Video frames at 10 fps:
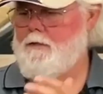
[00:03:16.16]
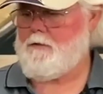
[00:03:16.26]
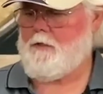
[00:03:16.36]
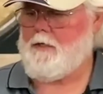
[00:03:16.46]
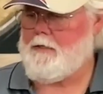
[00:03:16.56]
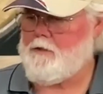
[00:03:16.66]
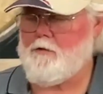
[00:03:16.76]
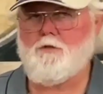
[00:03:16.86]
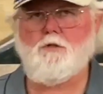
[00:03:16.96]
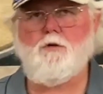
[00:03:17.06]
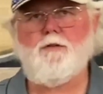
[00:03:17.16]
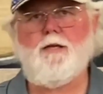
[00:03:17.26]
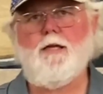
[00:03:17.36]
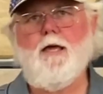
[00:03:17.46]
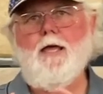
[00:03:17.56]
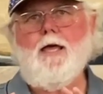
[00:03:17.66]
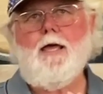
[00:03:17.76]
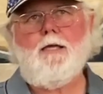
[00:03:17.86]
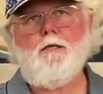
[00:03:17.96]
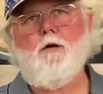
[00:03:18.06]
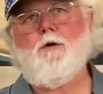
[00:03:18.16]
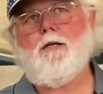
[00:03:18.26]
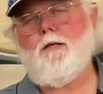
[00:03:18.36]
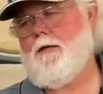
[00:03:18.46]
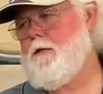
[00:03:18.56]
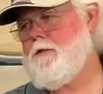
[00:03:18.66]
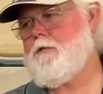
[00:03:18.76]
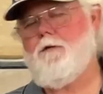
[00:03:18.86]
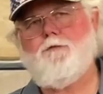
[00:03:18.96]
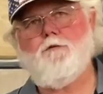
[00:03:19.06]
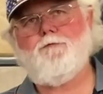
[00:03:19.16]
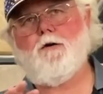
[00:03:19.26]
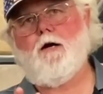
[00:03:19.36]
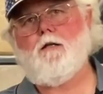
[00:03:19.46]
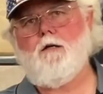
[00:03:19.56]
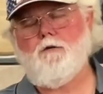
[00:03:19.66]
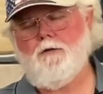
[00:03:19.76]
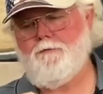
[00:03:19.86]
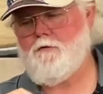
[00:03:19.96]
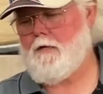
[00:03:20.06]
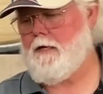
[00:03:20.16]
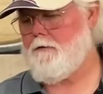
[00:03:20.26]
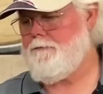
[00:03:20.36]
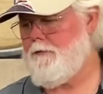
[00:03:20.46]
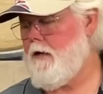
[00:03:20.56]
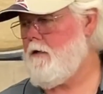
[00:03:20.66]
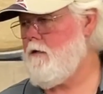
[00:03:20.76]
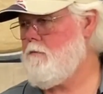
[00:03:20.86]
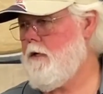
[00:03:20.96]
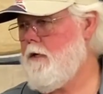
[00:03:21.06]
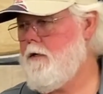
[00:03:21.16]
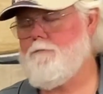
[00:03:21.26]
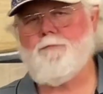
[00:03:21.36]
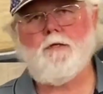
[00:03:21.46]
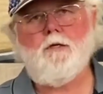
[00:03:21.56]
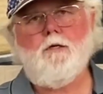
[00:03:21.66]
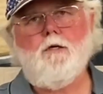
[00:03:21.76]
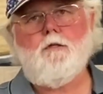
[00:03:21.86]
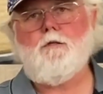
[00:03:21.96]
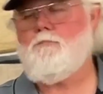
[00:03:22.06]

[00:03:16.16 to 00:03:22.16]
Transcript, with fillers: to get to a certain thing. You know, and, and listen, if you follow, if you kind of follow uh, the